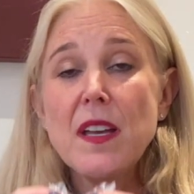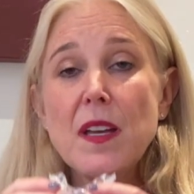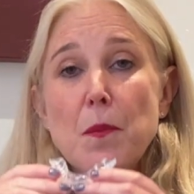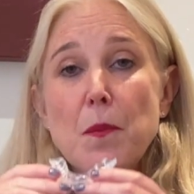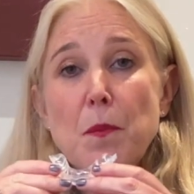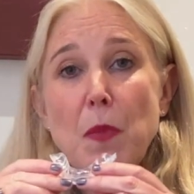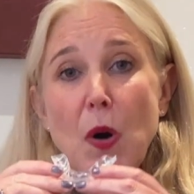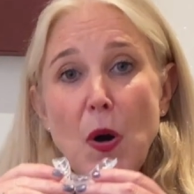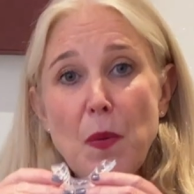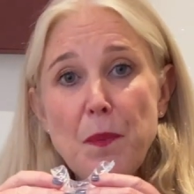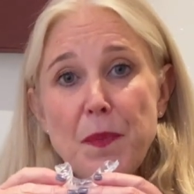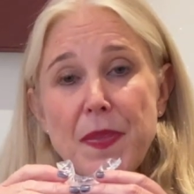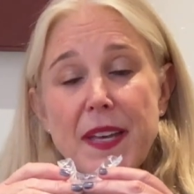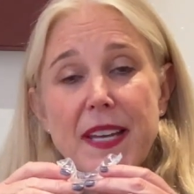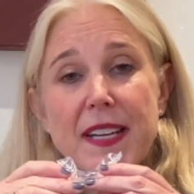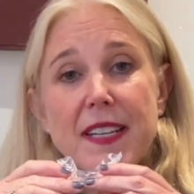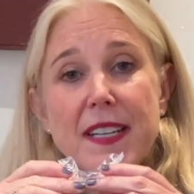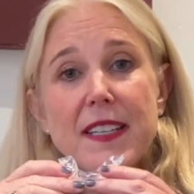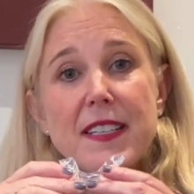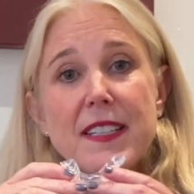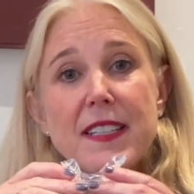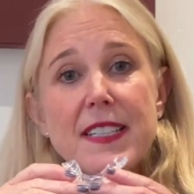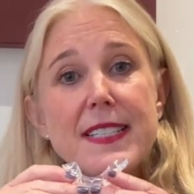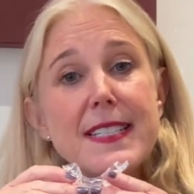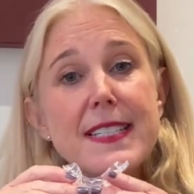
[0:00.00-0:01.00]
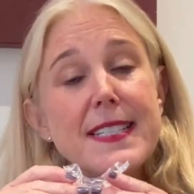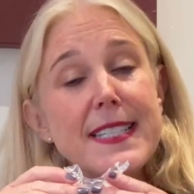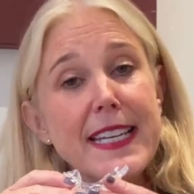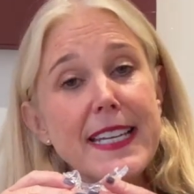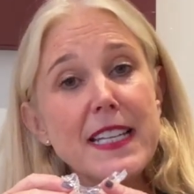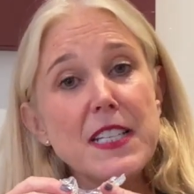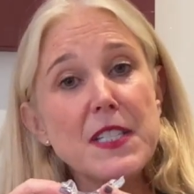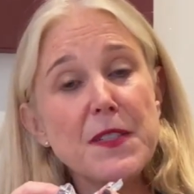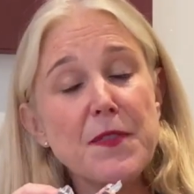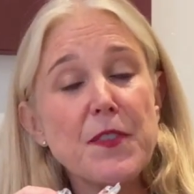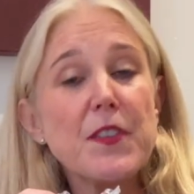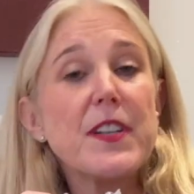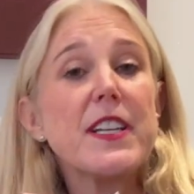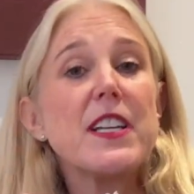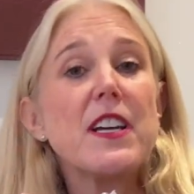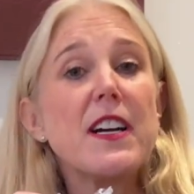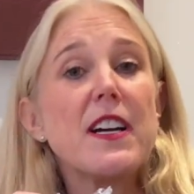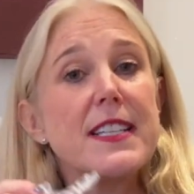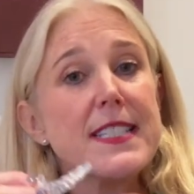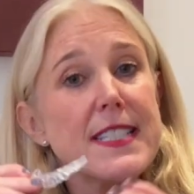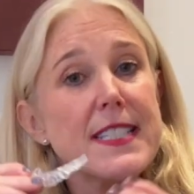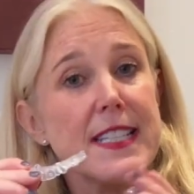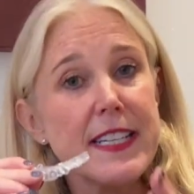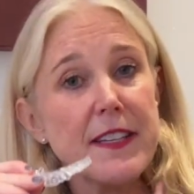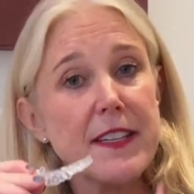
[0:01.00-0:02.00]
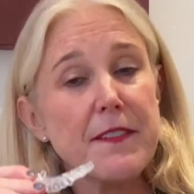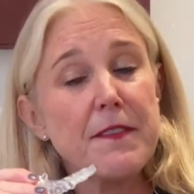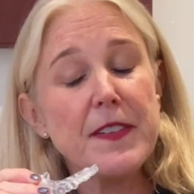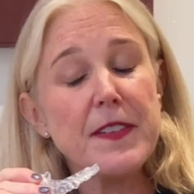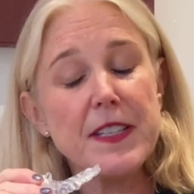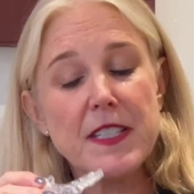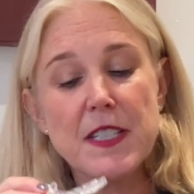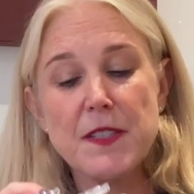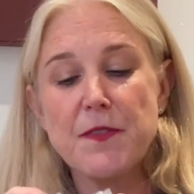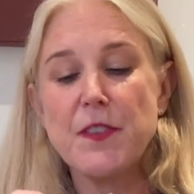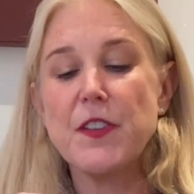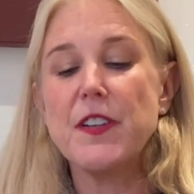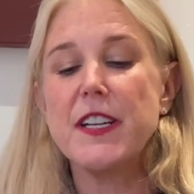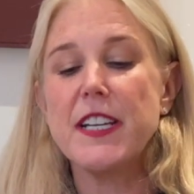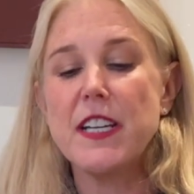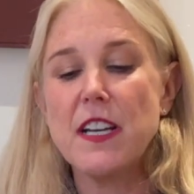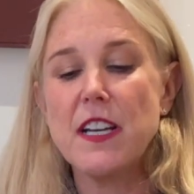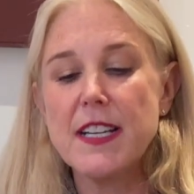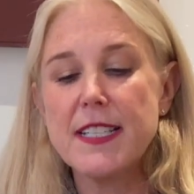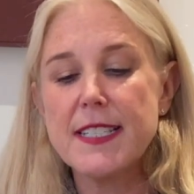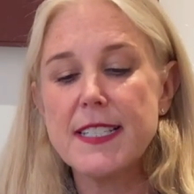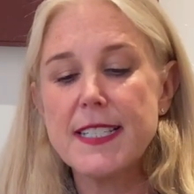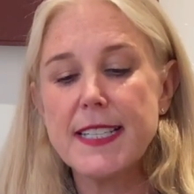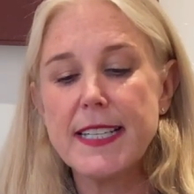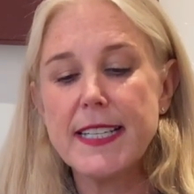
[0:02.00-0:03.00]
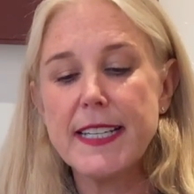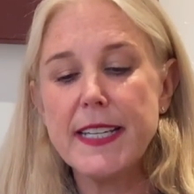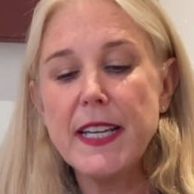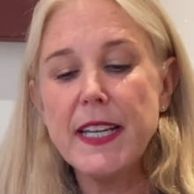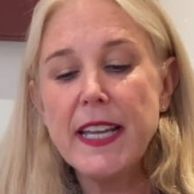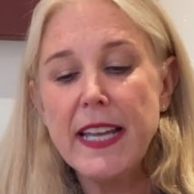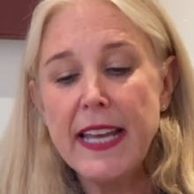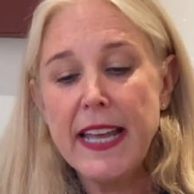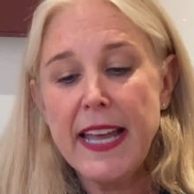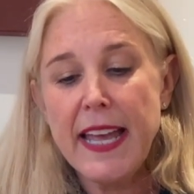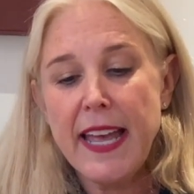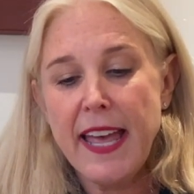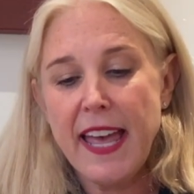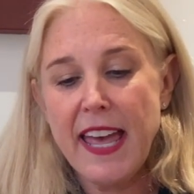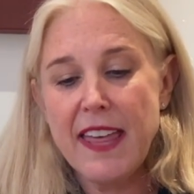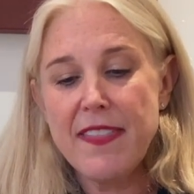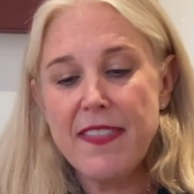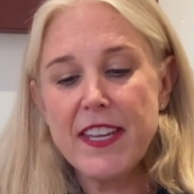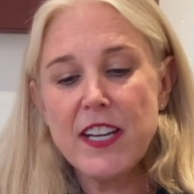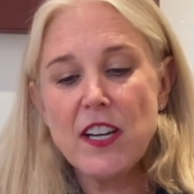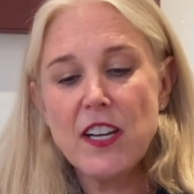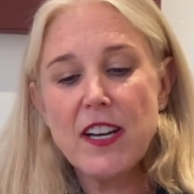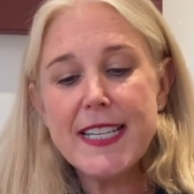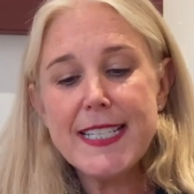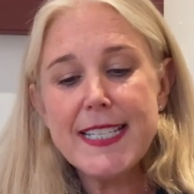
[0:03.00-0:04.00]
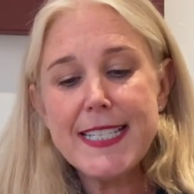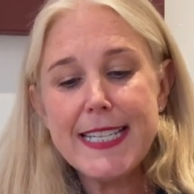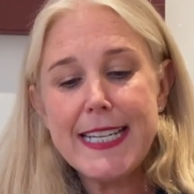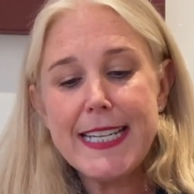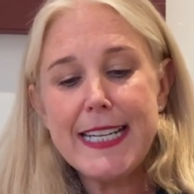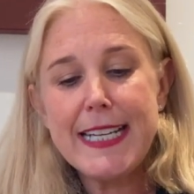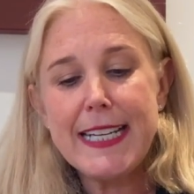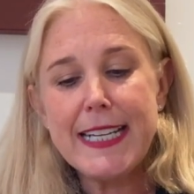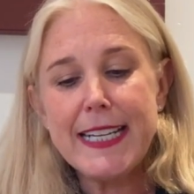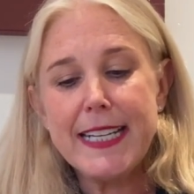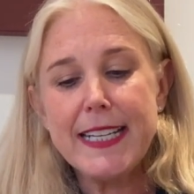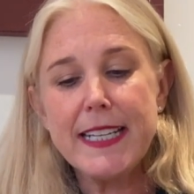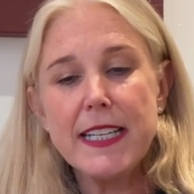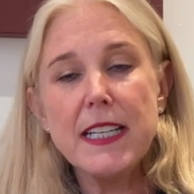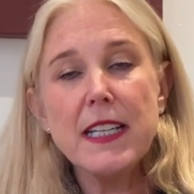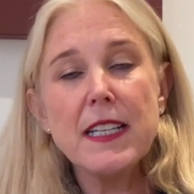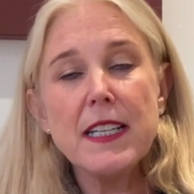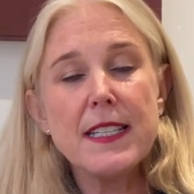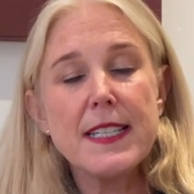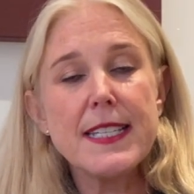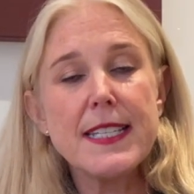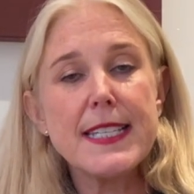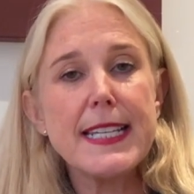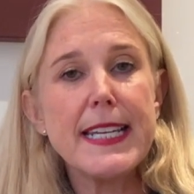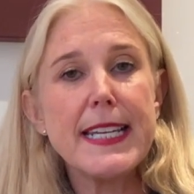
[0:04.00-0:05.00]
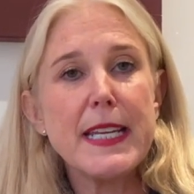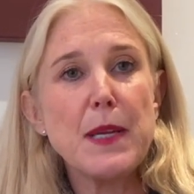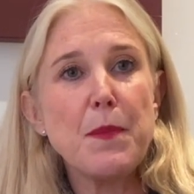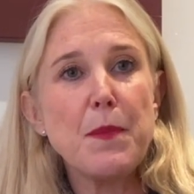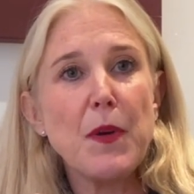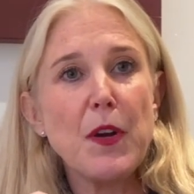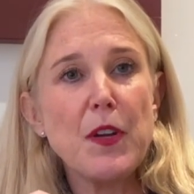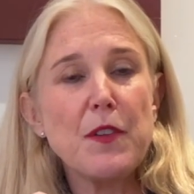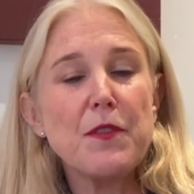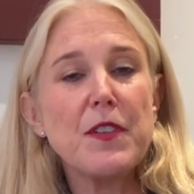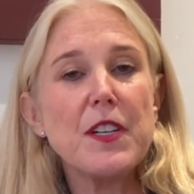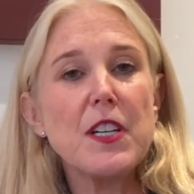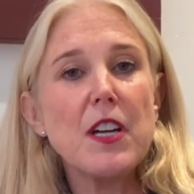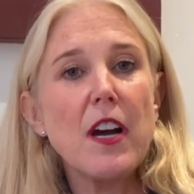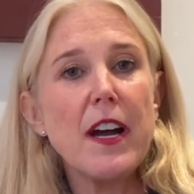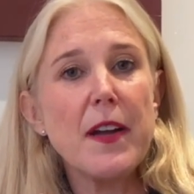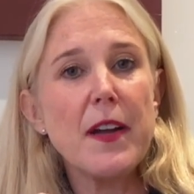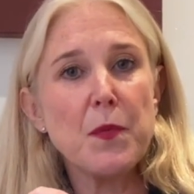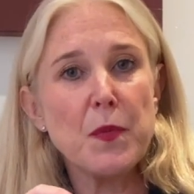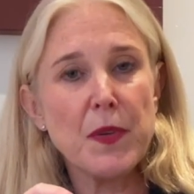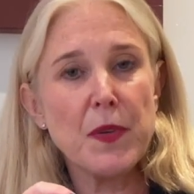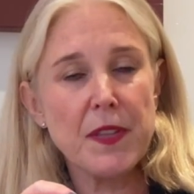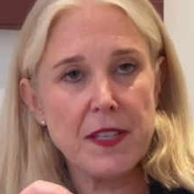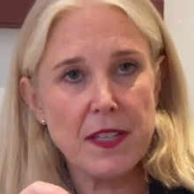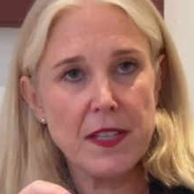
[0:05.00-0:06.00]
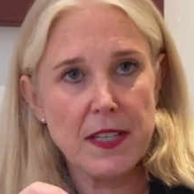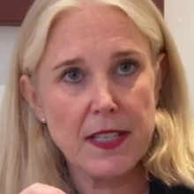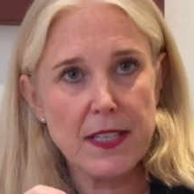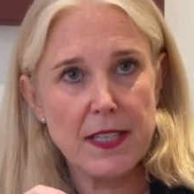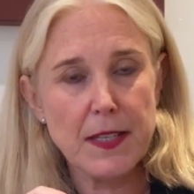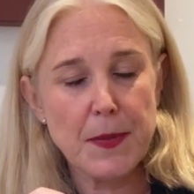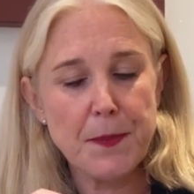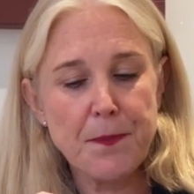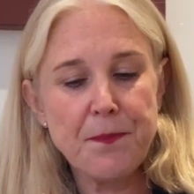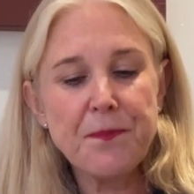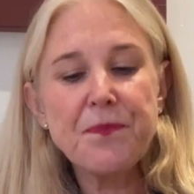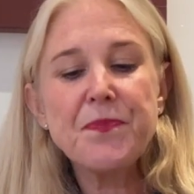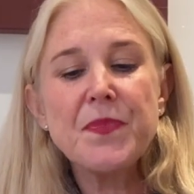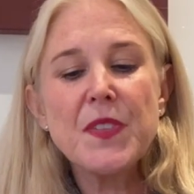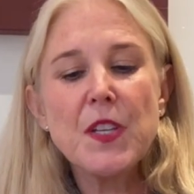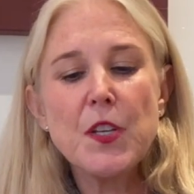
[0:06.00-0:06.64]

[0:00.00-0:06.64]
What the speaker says: Pop that in, it seats very nicely, it fits very nicely, and then ideally sleep overnight with it in.